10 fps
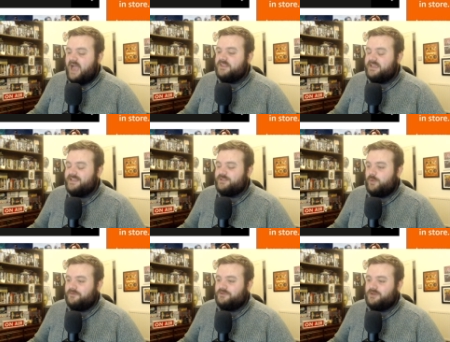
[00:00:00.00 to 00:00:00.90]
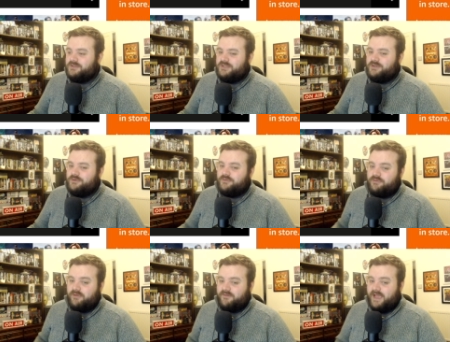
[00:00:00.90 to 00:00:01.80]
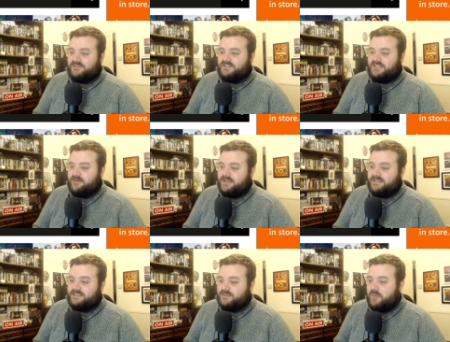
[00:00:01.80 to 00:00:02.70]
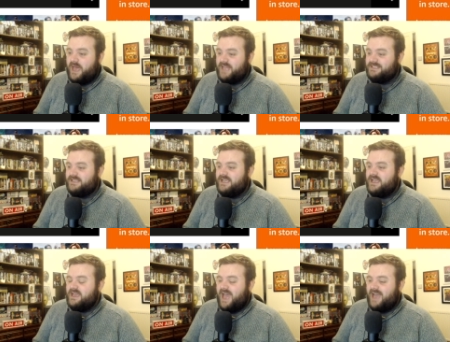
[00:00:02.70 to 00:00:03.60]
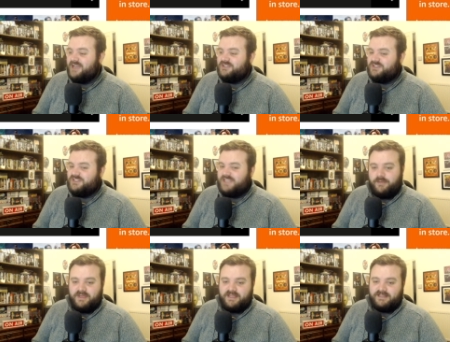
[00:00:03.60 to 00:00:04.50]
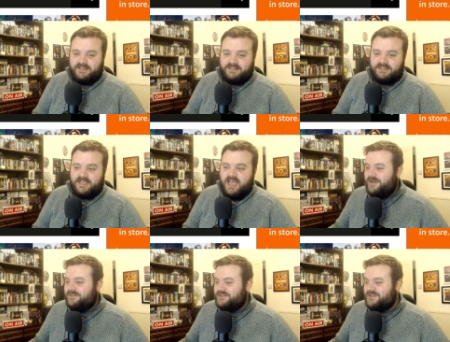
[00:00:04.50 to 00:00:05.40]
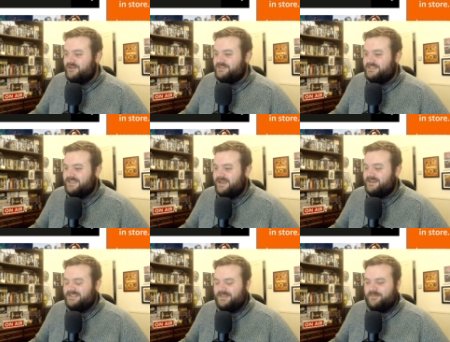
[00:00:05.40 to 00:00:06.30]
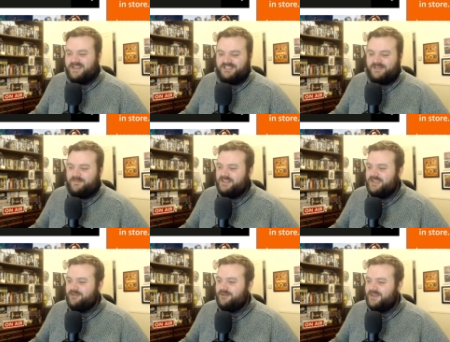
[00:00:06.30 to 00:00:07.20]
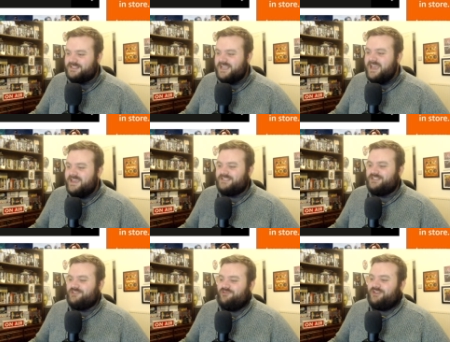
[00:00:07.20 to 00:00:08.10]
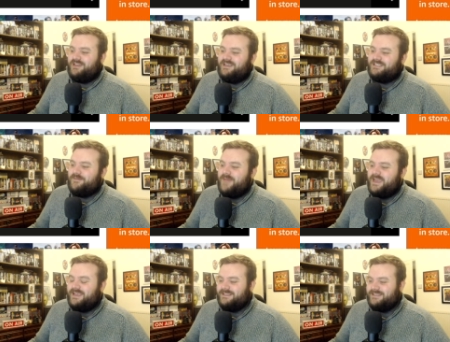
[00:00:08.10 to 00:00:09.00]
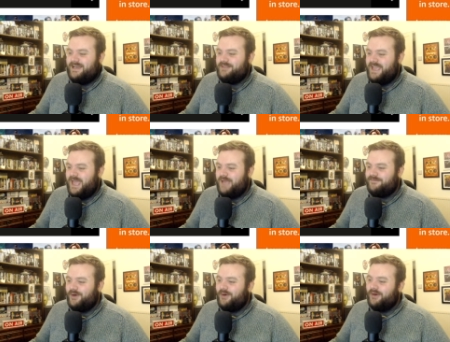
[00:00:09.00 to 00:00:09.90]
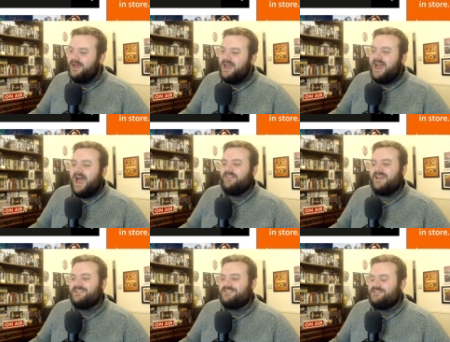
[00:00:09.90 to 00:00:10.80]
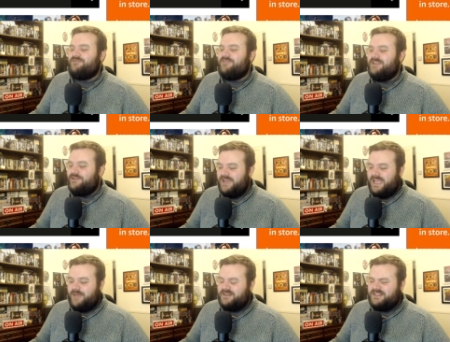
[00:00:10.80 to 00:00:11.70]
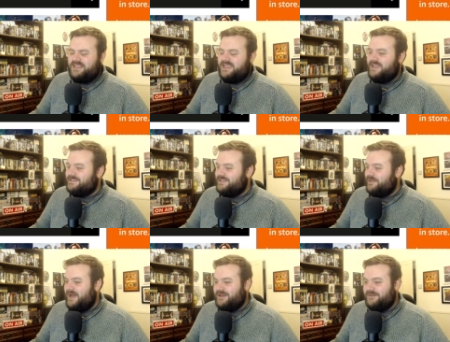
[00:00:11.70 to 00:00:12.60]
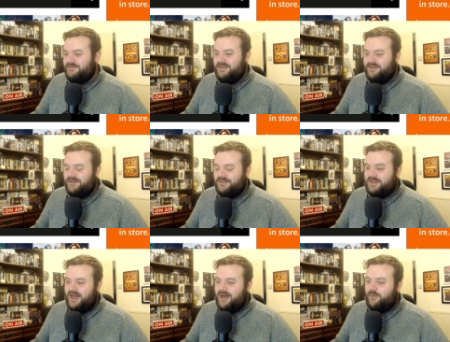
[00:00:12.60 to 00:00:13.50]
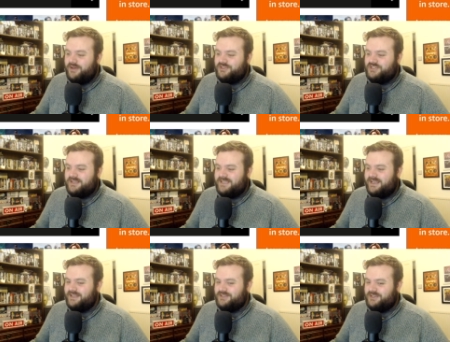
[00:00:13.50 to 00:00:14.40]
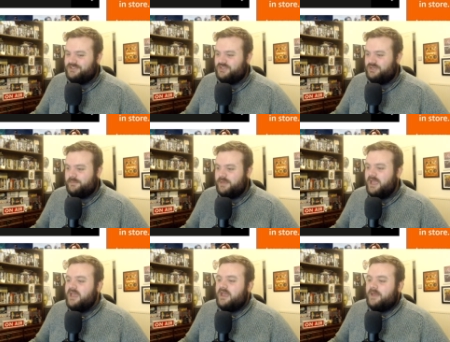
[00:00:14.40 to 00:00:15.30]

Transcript: I think it's one of Doctor Who, the revived series, is best action set pieces where the Doctor's TARDIS, the best ship in the universe, is struggling to make it down the A4. And that's just a really great image. And the kids at the back of the other car watching, telling Donna to jump.